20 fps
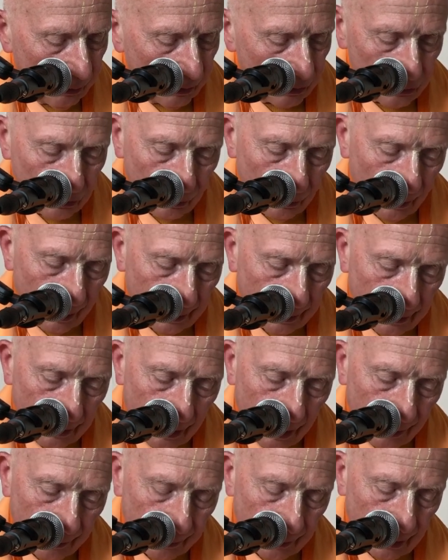was quite
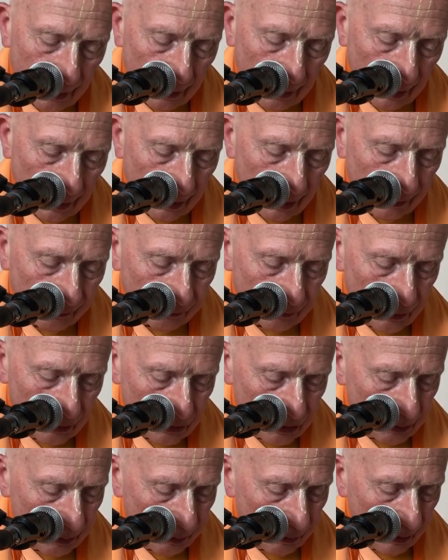competent enough to
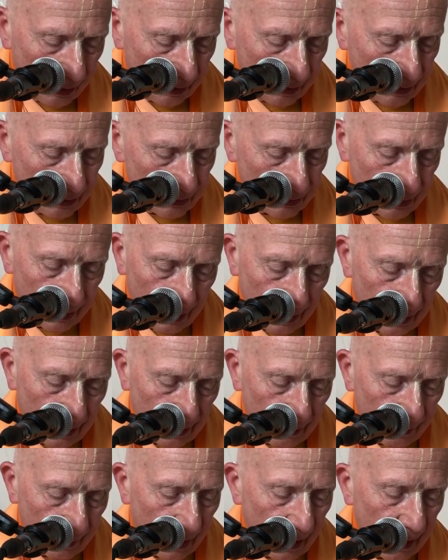spread his
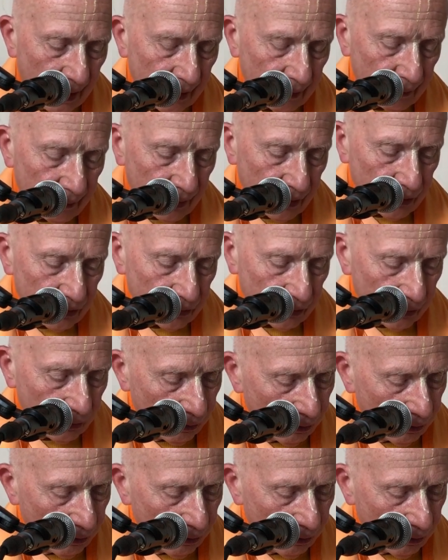name and mission